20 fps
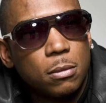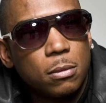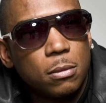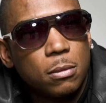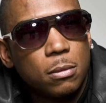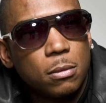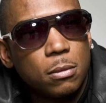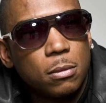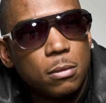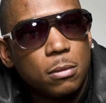
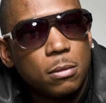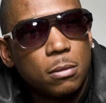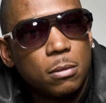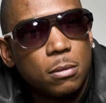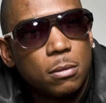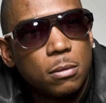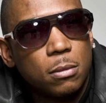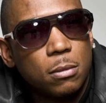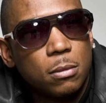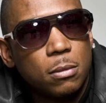
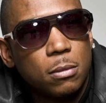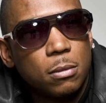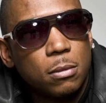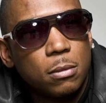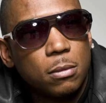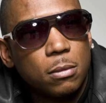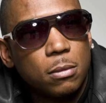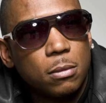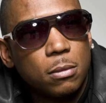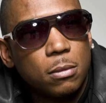
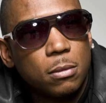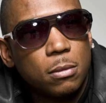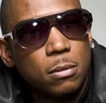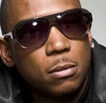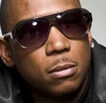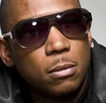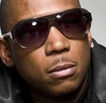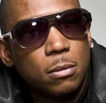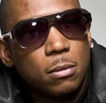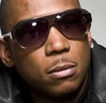
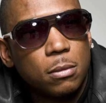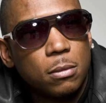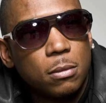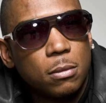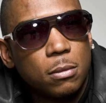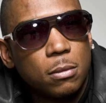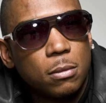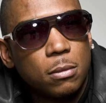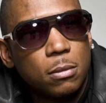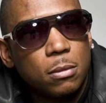
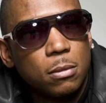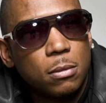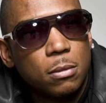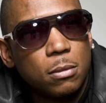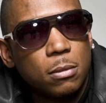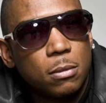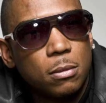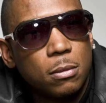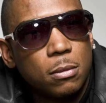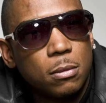
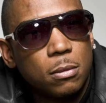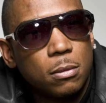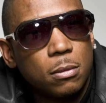[no speech]